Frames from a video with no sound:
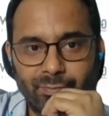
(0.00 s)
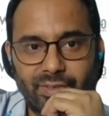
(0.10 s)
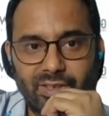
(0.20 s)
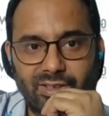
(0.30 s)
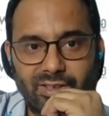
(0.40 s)

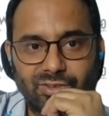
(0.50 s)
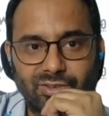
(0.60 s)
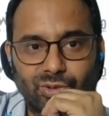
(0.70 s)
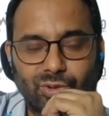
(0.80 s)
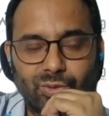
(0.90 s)

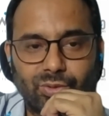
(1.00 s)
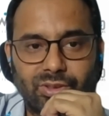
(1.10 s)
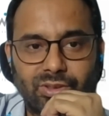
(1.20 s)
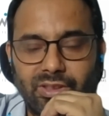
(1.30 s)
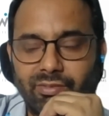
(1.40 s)
So
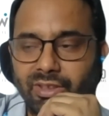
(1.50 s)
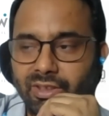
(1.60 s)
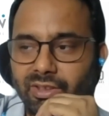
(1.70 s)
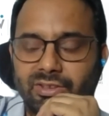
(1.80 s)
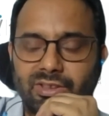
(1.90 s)
even
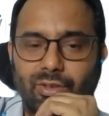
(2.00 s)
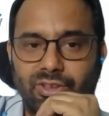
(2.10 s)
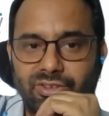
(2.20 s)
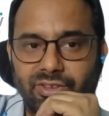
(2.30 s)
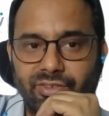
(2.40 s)
in the South
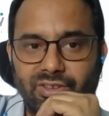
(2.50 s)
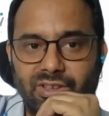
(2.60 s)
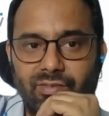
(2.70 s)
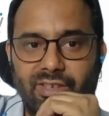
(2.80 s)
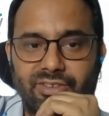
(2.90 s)
Asian region,
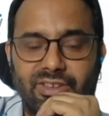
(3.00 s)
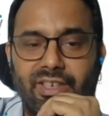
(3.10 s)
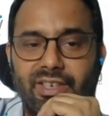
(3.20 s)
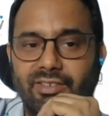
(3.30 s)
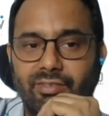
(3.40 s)
if let's say
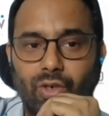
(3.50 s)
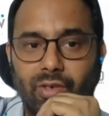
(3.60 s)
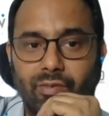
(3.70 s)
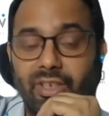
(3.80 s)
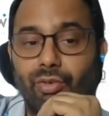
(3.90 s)
India has
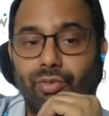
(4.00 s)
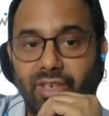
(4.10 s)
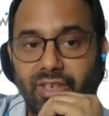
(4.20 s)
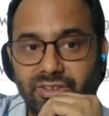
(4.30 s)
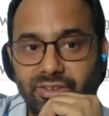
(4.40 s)
got very good
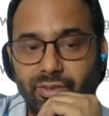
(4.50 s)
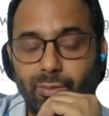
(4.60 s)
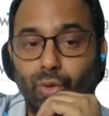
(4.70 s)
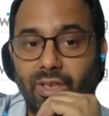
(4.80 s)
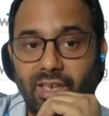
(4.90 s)
relationship with
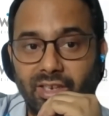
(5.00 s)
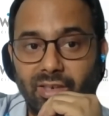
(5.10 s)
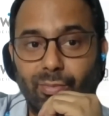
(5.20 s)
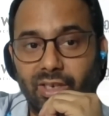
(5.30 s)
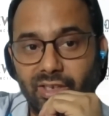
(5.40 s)
Bhutan
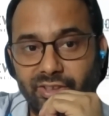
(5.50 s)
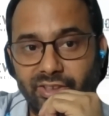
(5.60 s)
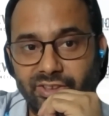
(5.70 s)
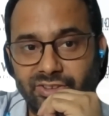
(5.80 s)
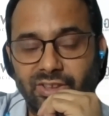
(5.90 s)
and
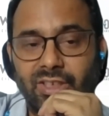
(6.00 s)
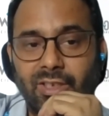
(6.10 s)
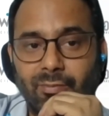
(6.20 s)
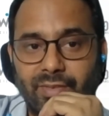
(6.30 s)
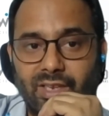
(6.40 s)
Bangladesh,
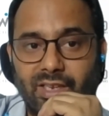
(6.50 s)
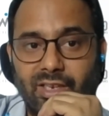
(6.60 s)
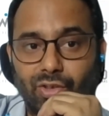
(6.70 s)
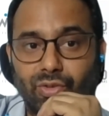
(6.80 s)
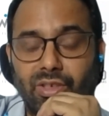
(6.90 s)
and
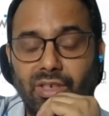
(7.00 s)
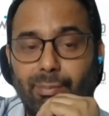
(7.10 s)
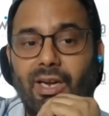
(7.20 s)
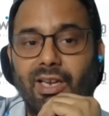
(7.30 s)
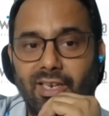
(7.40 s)
also
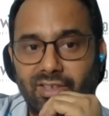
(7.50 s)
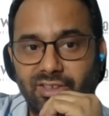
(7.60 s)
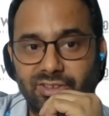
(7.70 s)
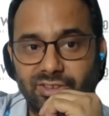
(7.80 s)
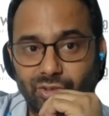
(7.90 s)
Nepal, at
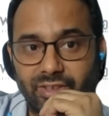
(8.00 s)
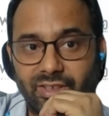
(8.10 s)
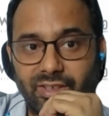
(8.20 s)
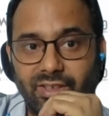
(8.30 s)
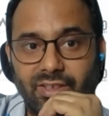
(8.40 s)
least
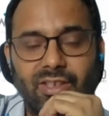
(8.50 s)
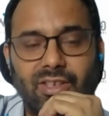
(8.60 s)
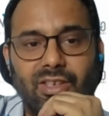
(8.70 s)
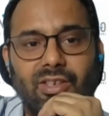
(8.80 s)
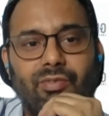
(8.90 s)
historically,
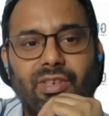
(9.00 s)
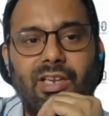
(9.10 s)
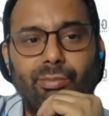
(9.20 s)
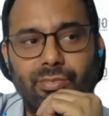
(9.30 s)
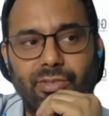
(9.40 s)
we
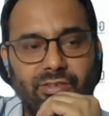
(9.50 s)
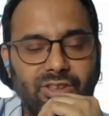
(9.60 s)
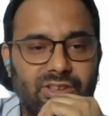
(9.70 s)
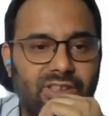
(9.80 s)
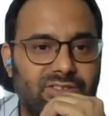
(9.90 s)
have
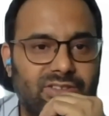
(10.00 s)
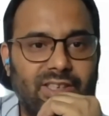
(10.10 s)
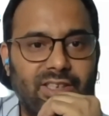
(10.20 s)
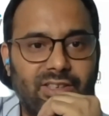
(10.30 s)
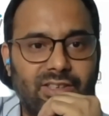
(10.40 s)
even things
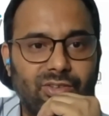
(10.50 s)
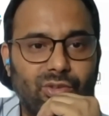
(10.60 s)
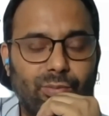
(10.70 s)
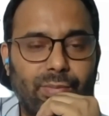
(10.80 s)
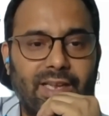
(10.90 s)
like,
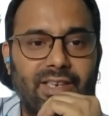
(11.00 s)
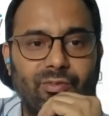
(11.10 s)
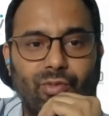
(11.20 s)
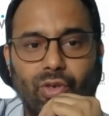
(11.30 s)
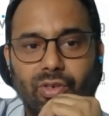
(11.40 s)
planning
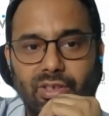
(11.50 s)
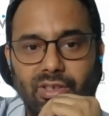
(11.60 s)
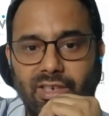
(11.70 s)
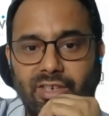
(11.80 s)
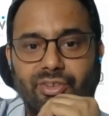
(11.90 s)
for
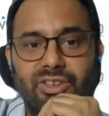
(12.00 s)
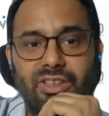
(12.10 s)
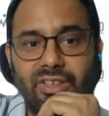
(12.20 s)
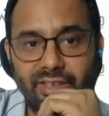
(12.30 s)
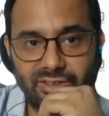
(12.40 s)
electricity
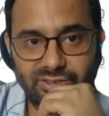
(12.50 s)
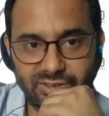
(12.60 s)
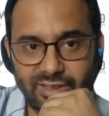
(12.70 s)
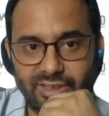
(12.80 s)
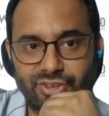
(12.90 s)
grids
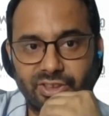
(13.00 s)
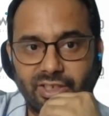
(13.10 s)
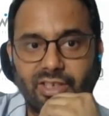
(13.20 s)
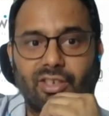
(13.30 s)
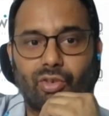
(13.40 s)
that are
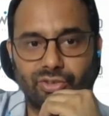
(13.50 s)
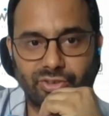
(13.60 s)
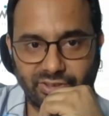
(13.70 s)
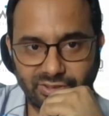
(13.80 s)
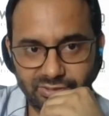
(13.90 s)
shared across the
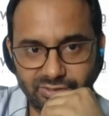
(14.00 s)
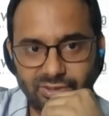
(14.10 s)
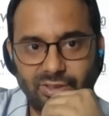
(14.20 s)
regions,